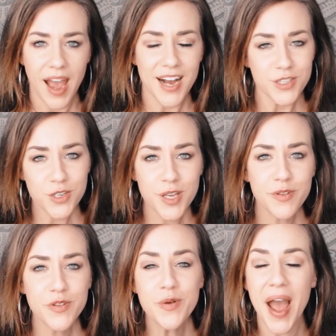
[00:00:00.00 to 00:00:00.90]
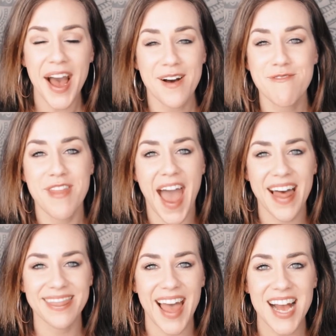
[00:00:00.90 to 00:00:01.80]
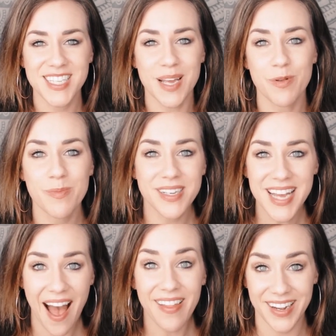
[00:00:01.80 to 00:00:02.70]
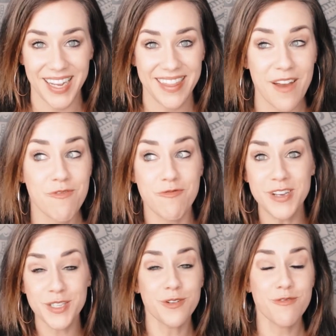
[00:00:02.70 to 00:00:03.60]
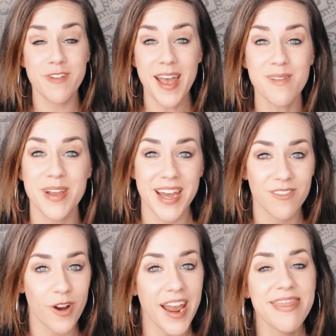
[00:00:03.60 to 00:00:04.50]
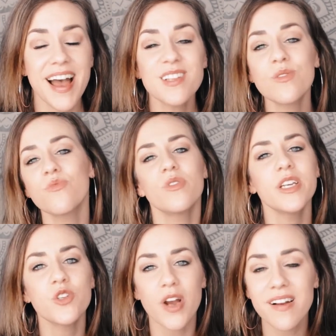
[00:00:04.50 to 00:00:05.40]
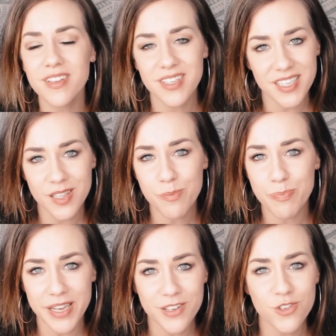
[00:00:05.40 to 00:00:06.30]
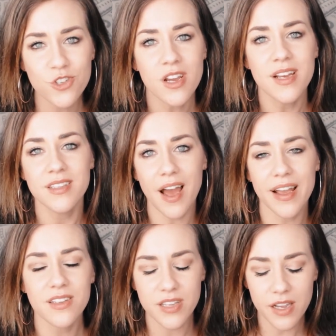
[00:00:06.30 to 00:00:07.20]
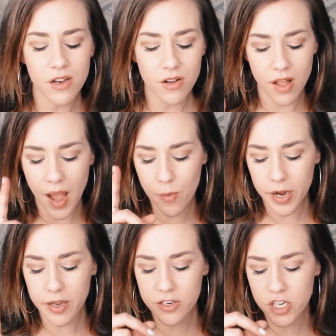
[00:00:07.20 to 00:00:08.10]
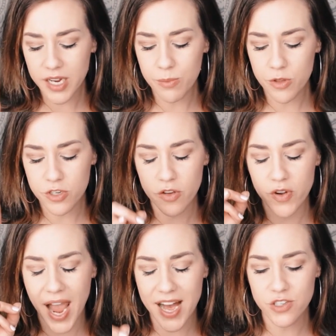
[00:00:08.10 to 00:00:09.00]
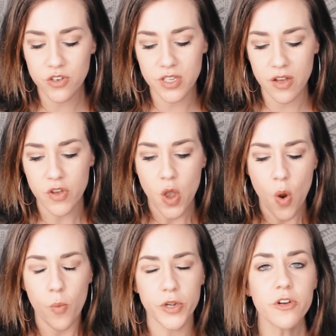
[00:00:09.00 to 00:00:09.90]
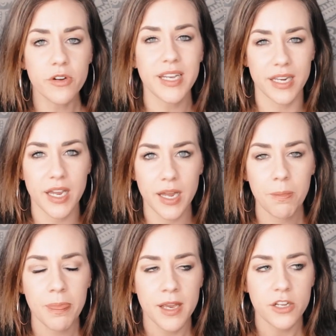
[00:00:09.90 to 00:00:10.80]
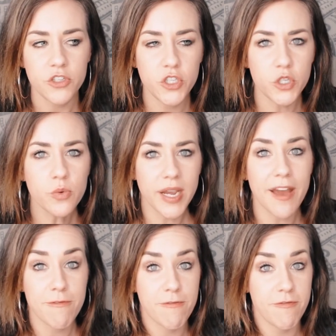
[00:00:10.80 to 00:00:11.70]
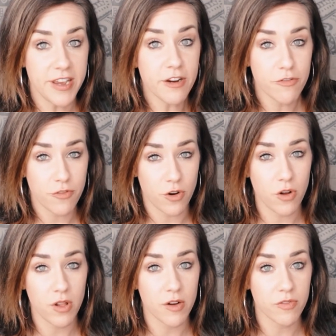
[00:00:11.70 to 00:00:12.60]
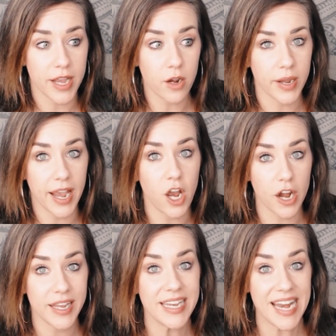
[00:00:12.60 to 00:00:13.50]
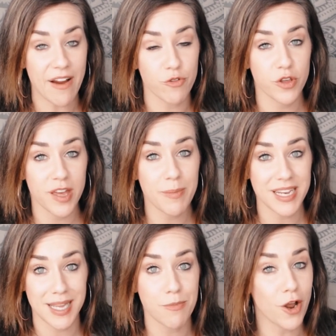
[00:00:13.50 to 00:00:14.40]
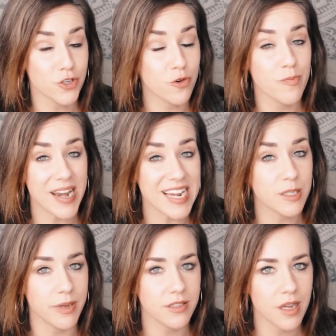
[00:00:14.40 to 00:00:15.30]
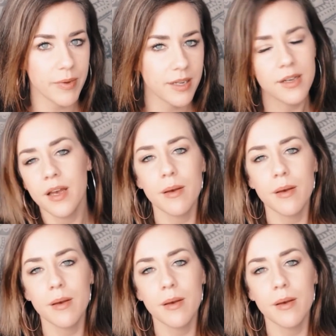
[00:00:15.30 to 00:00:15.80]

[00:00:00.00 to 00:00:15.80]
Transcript: Ask yourself if you have that last supper mentality, that feast or famine, right? That's what really drives us into the binge diet cycle. I want you to check in with yourself and ask yourself when you're eating, do you get fearful of like, okay, I gotta eat everything because I'm not sure when my next meal's coming?